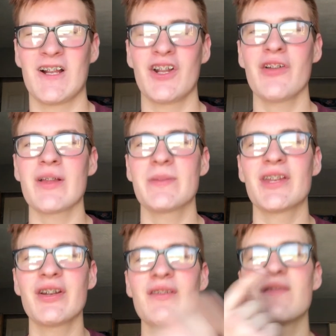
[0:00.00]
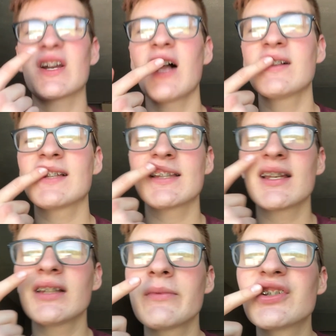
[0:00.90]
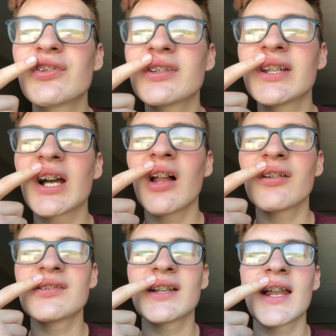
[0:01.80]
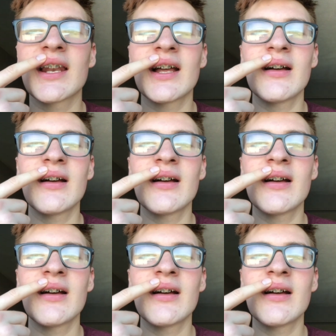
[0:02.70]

not only that, but they don't even have colors. Like, they didn't let me choose any colors yet.